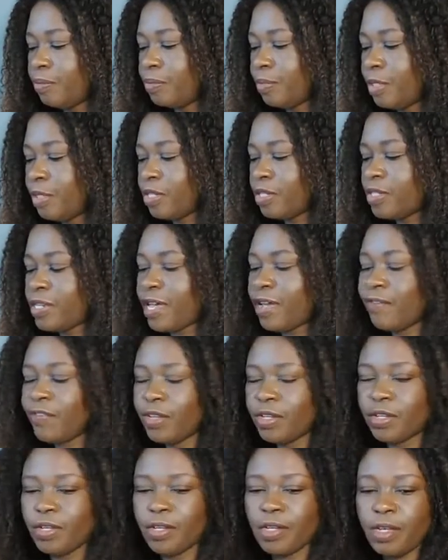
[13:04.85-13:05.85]
because
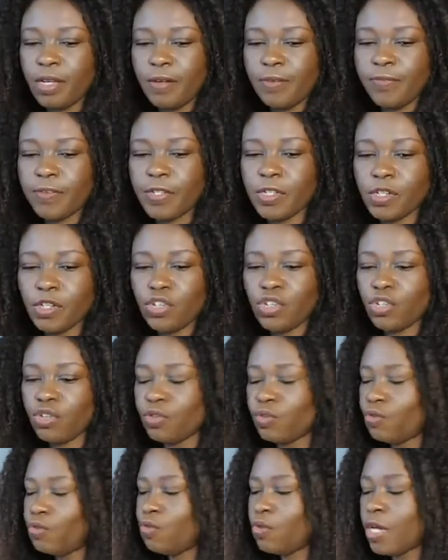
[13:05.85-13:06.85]
having a
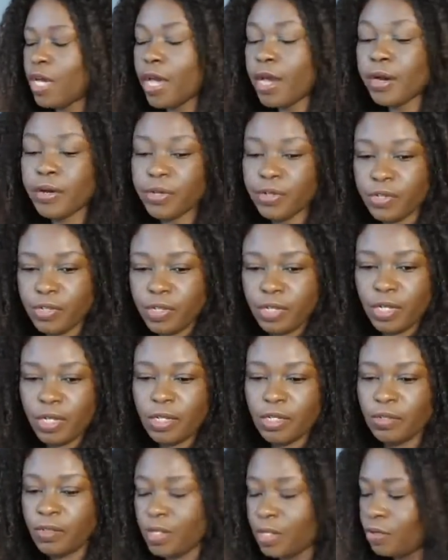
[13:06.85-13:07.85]
physician who cares
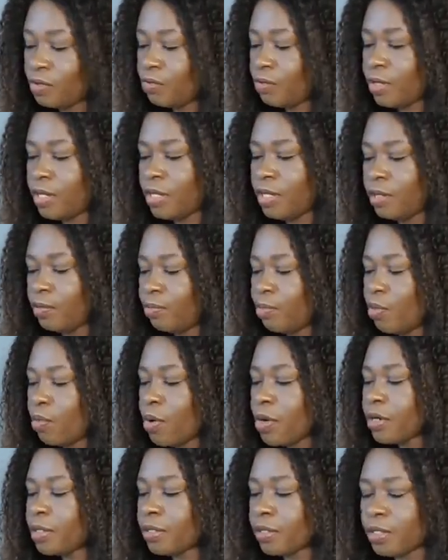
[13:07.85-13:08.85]
is really
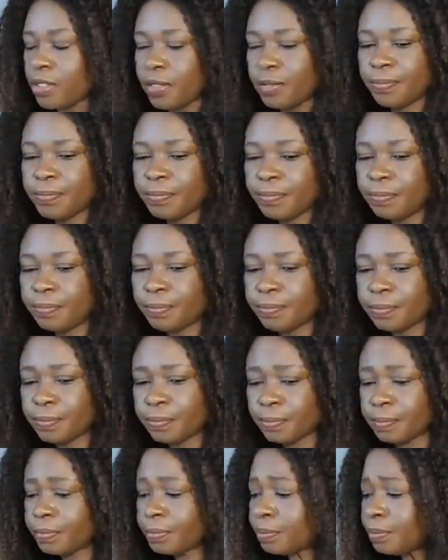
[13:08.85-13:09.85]
important,
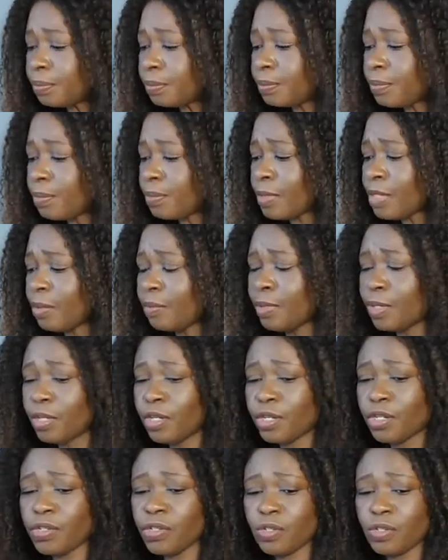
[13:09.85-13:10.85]

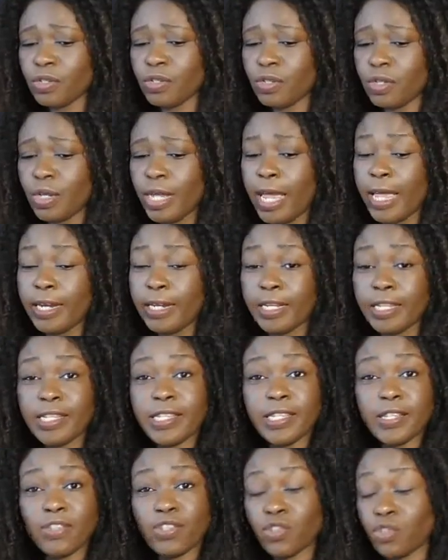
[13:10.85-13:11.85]
because and
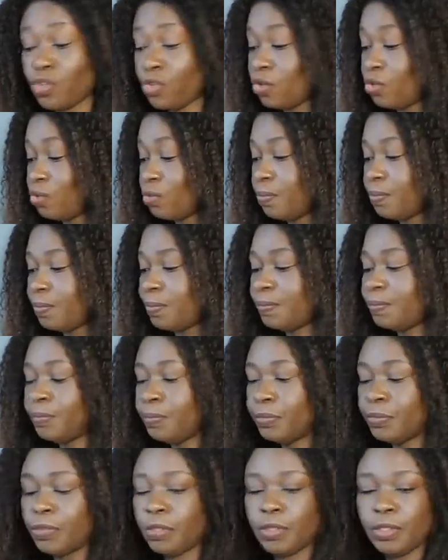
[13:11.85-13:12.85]
listens to
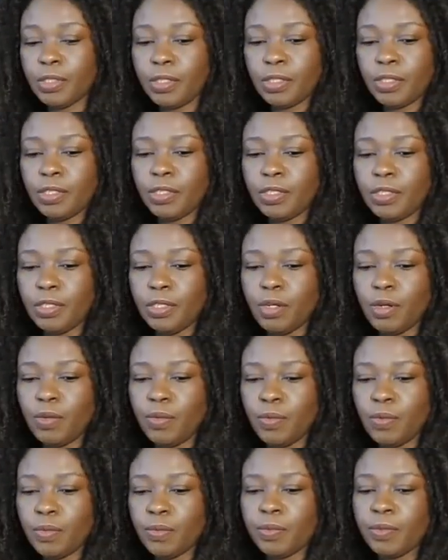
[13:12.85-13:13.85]
you, you know.